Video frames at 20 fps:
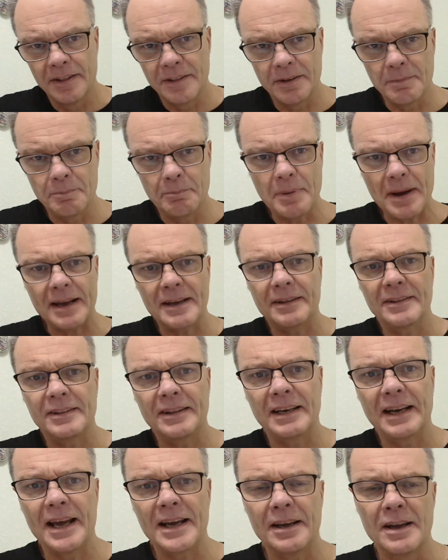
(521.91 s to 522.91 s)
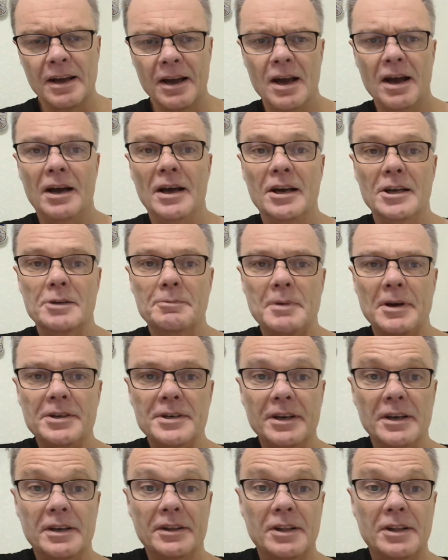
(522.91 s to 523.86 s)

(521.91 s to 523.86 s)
the back of the leg, especially